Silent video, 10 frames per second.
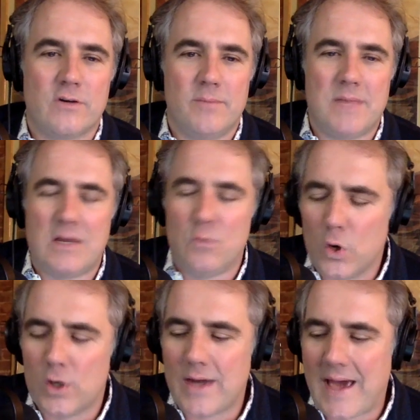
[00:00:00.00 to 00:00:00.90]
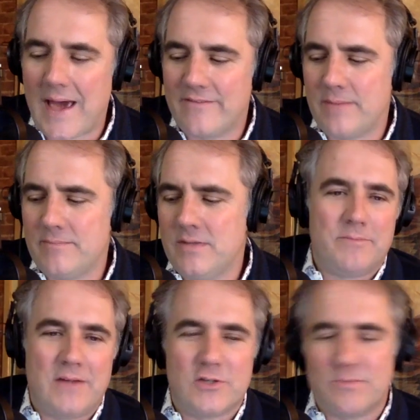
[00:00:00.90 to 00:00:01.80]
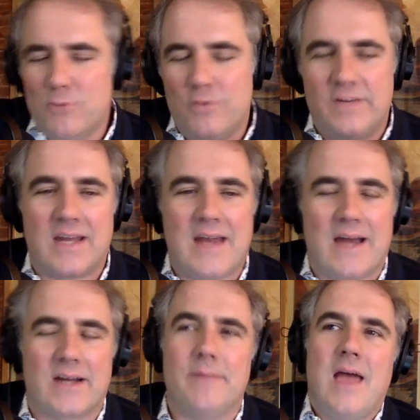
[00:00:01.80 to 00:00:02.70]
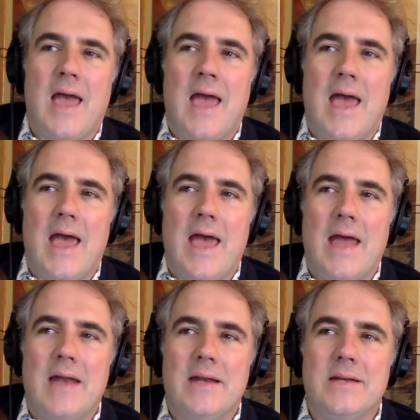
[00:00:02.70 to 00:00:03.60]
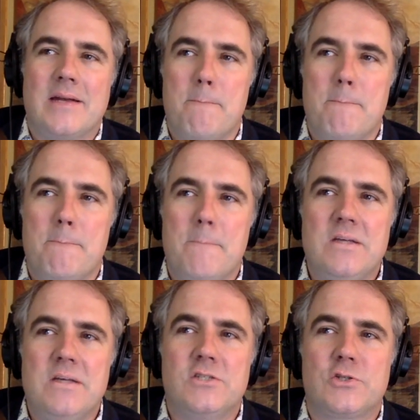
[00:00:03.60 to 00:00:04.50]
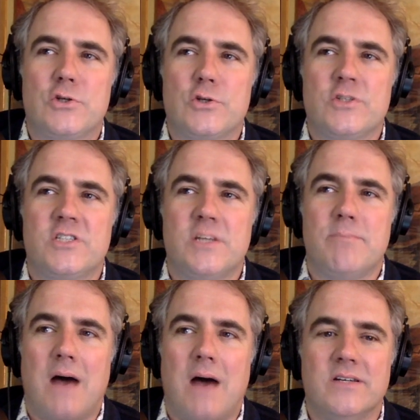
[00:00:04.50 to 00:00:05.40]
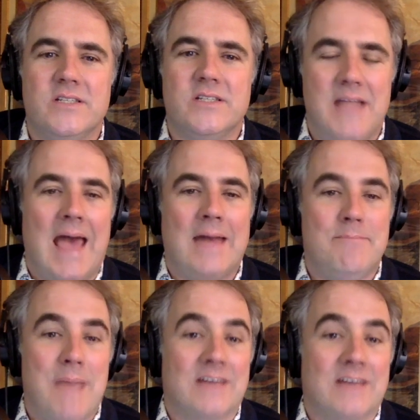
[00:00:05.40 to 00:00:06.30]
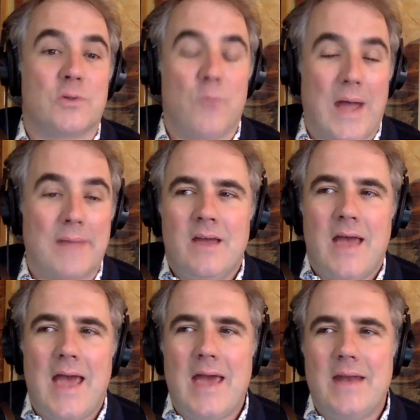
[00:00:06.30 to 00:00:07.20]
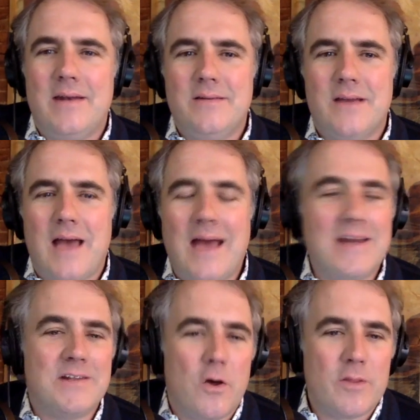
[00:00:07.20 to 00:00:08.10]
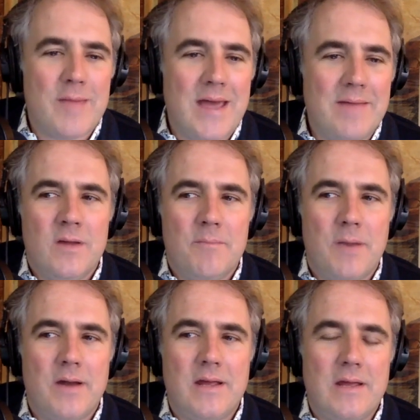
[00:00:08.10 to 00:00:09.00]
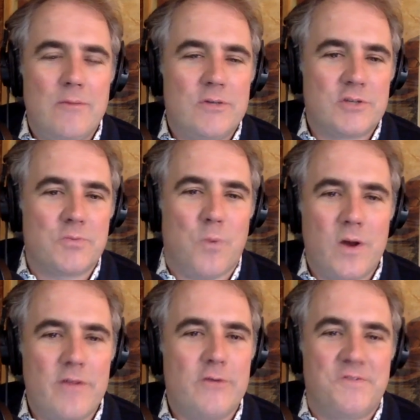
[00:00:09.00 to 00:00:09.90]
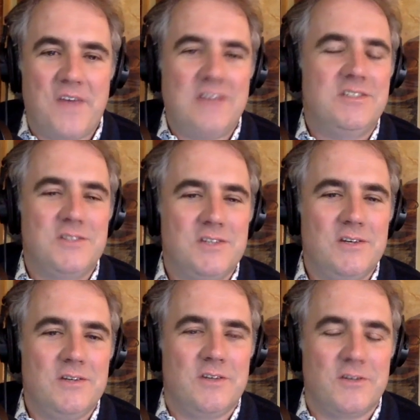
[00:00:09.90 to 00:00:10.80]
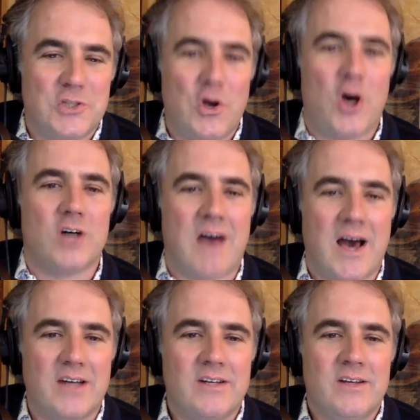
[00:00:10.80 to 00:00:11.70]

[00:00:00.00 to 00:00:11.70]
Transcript: a mean word out of them. They just moved to Connecticut. And Mr. Sabala's dad passed away. And I didn't know the man, but he was just one of those faces you, you saw a lot